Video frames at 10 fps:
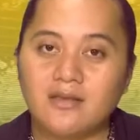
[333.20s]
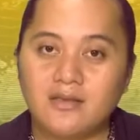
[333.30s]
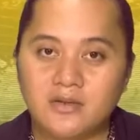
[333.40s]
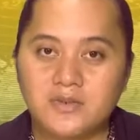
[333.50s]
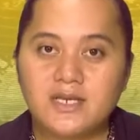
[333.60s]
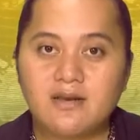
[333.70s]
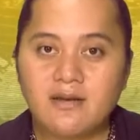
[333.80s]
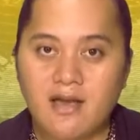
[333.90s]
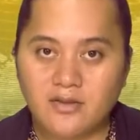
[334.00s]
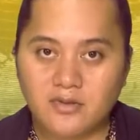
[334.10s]
The New
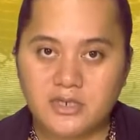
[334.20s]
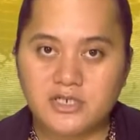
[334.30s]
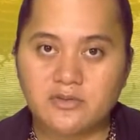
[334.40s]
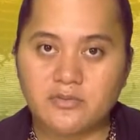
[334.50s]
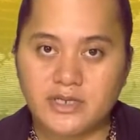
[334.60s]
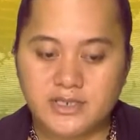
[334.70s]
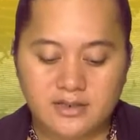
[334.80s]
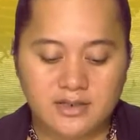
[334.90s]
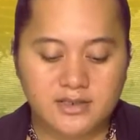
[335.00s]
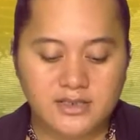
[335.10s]
Zealand High Commission
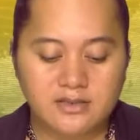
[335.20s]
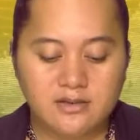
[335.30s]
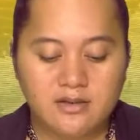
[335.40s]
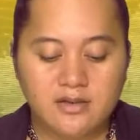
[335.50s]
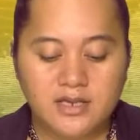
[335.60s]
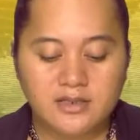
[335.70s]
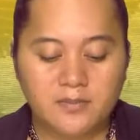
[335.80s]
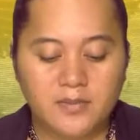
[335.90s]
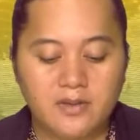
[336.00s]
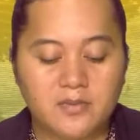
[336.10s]
residence at the
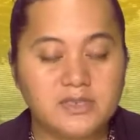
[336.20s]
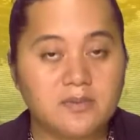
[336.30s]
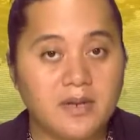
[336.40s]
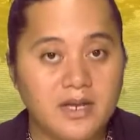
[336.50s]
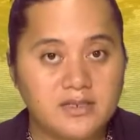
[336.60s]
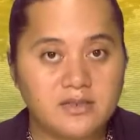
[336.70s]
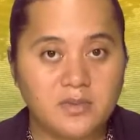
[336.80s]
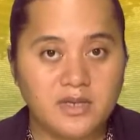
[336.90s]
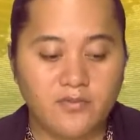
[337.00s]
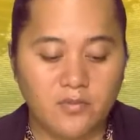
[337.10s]
pier was the place to
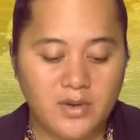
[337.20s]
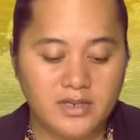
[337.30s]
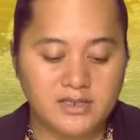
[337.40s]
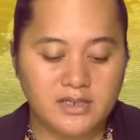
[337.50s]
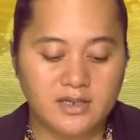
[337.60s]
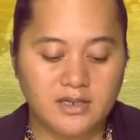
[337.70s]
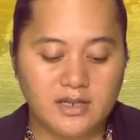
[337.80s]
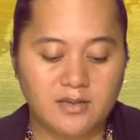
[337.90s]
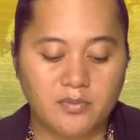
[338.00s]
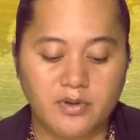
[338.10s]
be for Waitangi
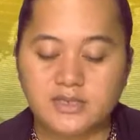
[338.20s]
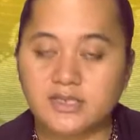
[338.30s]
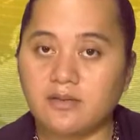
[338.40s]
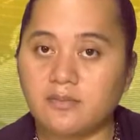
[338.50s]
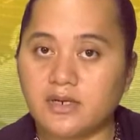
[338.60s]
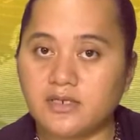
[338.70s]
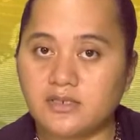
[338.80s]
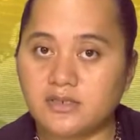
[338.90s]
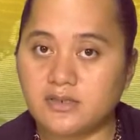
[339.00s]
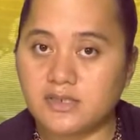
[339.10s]
Day
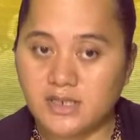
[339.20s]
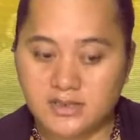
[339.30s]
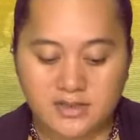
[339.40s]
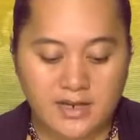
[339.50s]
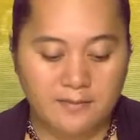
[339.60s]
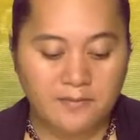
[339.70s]
pre-celebrations on Saturday.